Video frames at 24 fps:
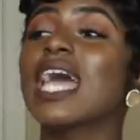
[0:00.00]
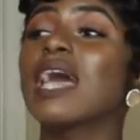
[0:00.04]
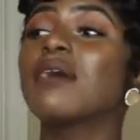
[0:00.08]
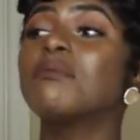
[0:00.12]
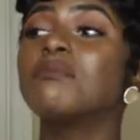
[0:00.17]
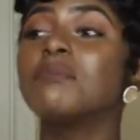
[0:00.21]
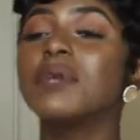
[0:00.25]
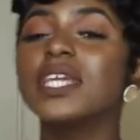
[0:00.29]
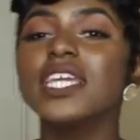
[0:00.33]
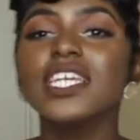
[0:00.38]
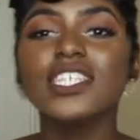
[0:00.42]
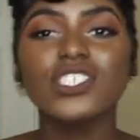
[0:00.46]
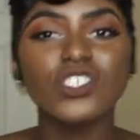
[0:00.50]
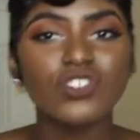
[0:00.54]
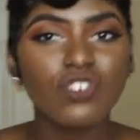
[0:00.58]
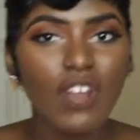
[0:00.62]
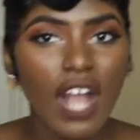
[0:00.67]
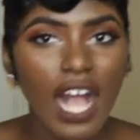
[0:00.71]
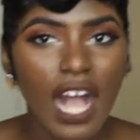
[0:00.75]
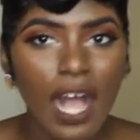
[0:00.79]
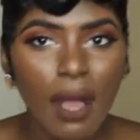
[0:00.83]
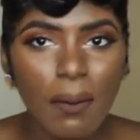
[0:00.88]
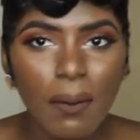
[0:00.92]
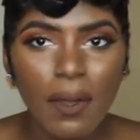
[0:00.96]
that beat
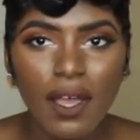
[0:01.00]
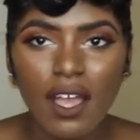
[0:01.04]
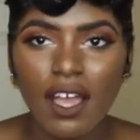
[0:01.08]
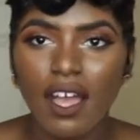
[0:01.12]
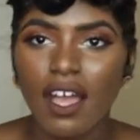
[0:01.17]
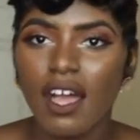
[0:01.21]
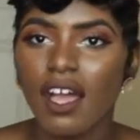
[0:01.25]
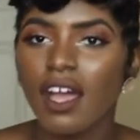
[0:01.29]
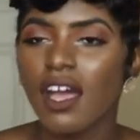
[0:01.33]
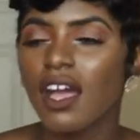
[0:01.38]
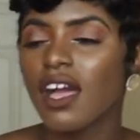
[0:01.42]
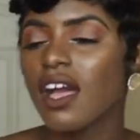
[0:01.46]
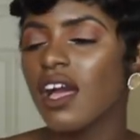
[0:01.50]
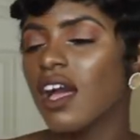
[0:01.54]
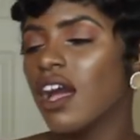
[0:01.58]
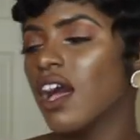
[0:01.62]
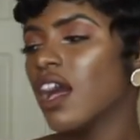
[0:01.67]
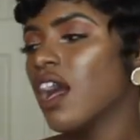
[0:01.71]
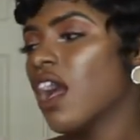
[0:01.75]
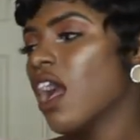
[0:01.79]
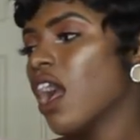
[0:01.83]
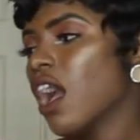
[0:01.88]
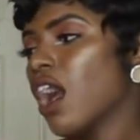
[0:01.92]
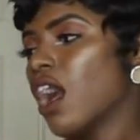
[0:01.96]
drop,
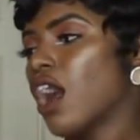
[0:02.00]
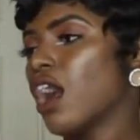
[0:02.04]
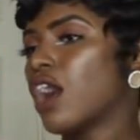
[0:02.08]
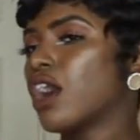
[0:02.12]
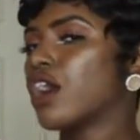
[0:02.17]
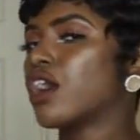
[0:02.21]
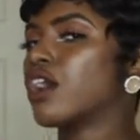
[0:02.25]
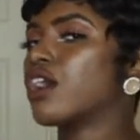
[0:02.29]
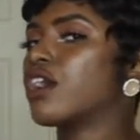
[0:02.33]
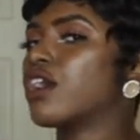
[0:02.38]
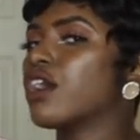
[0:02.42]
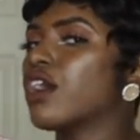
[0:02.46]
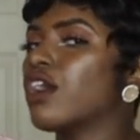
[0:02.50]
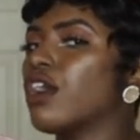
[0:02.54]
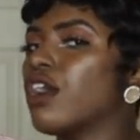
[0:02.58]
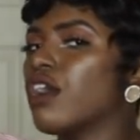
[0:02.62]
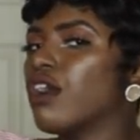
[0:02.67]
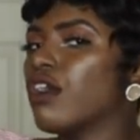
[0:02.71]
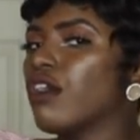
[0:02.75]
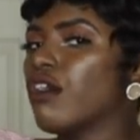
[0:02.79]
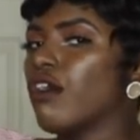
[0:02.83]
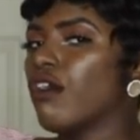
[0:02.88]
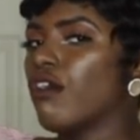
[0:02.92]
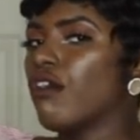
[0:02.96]

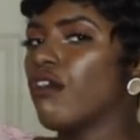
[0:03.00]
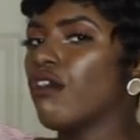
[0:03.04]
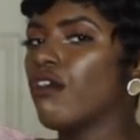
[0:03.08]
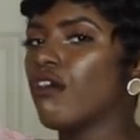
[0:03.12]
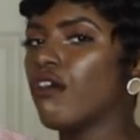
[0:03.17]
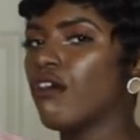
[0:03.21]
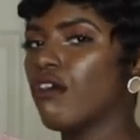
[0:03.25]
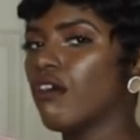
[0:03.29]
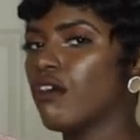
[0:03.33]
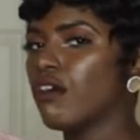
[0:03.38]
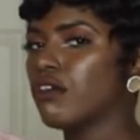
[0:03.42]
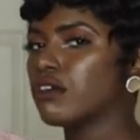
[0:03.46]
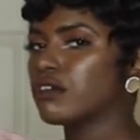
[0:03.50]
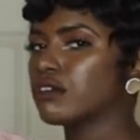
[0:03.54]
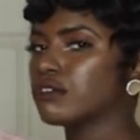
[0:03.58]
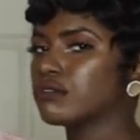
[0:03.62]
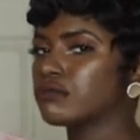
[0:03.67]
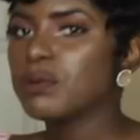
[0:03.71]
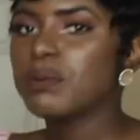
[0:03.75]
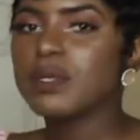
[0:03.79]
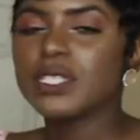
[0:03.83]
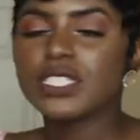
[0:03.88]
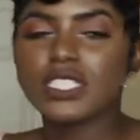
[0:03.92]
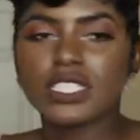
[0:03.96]
girl,
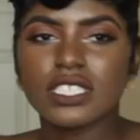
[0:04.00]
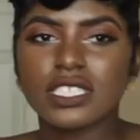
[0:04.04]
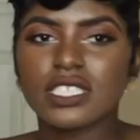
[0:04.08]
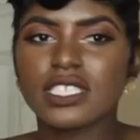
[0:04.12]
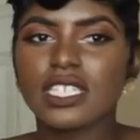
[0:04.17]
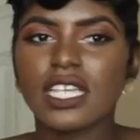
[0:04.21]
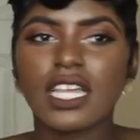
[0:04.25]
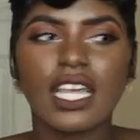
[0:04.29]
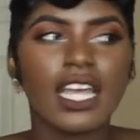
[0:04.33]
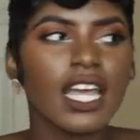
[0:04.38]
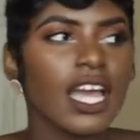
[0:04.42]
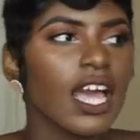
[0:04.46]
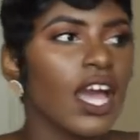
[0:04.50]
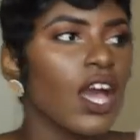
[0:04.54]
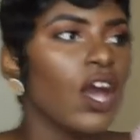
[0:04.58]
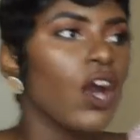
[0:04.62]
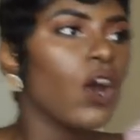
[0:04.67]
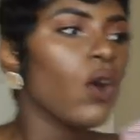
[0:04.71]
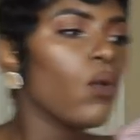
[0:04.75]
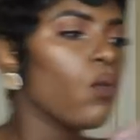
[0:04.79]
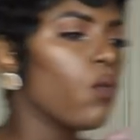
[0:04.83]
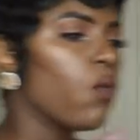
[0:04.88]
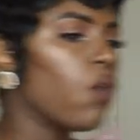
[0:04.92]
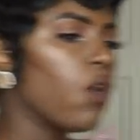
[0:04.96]
be just
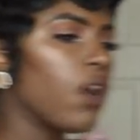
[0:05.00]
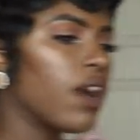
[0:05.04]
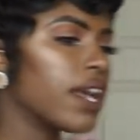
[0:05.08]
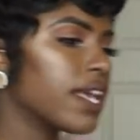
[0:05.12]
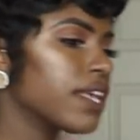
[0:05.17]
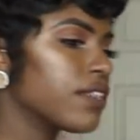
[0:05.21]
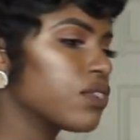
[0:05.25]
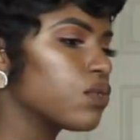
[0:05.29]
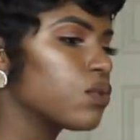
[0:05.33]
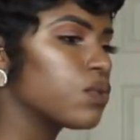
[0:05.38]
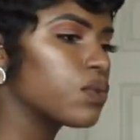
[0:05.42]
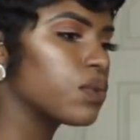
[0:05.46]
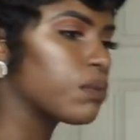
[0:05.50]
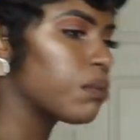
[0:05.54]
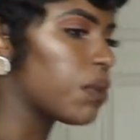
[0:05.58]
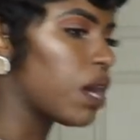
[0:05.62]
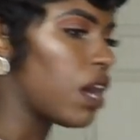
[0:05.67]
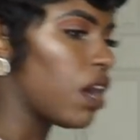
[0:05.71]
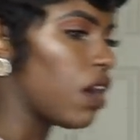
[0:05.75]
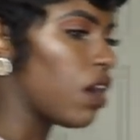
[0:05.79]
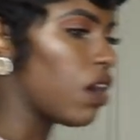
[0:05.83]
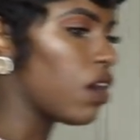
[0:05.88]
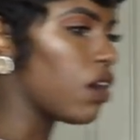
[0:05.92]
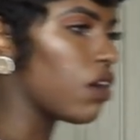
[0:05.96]
walking through the
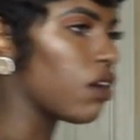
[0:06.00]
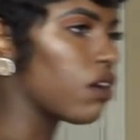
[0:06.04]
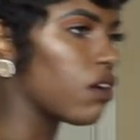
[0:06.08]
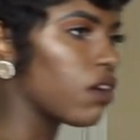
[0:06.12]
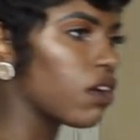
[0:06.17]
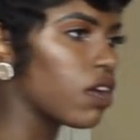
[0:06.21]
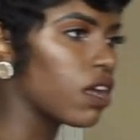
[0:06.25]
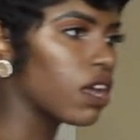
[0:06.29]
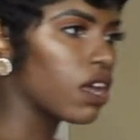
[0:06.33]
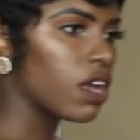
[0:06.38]
mall